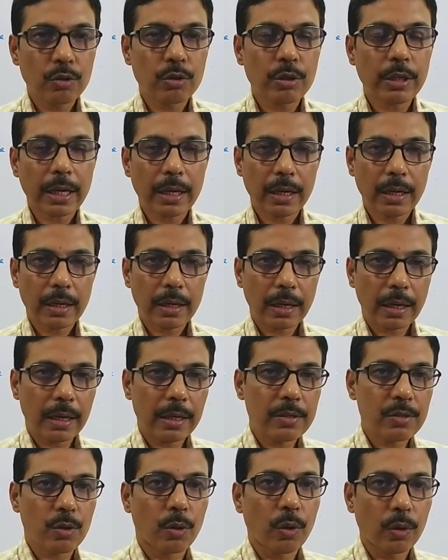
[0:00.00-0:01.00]
to take
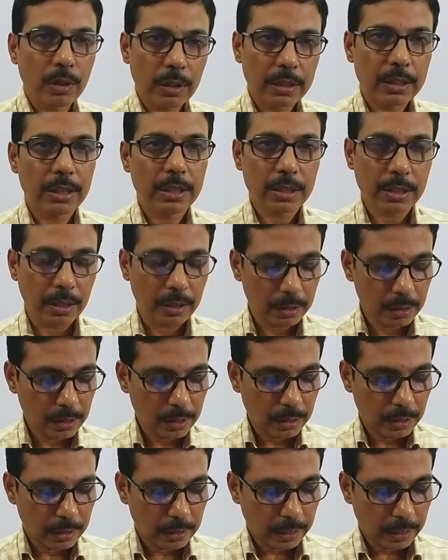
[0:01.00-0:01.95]
his own decision,